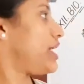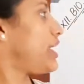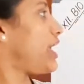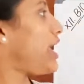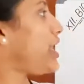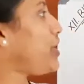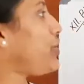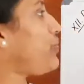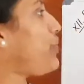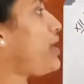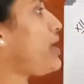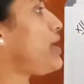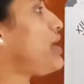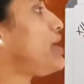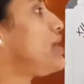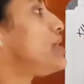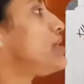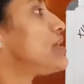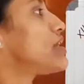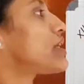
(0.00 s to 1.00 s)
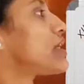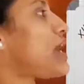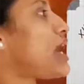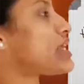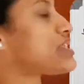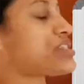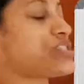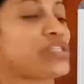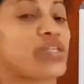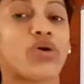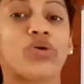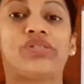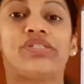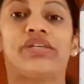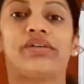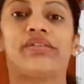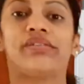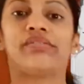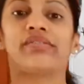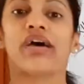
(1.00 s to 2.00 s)
Anyway,
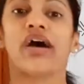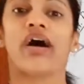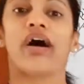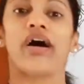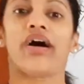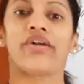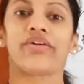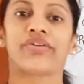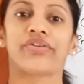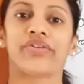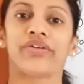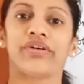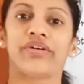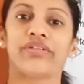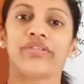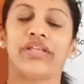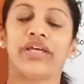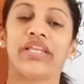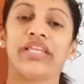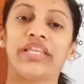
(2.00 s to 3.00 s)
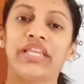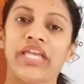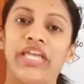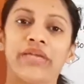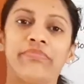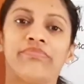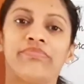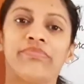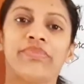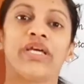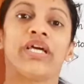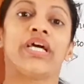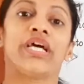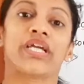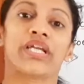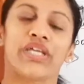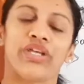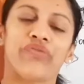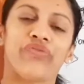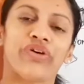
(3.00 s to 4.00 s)
carcinogens are the name
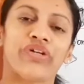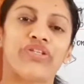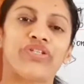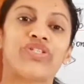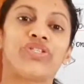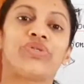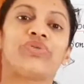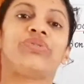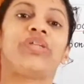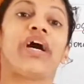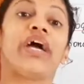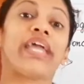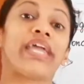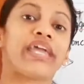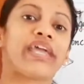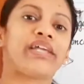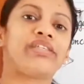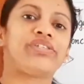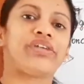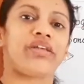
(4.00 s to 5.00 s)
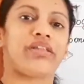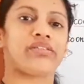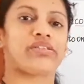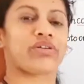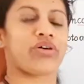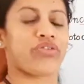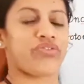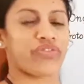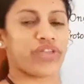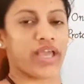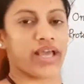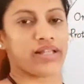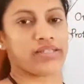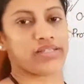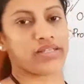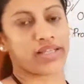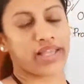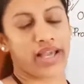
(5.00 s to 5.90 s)
given to the agents of cancer.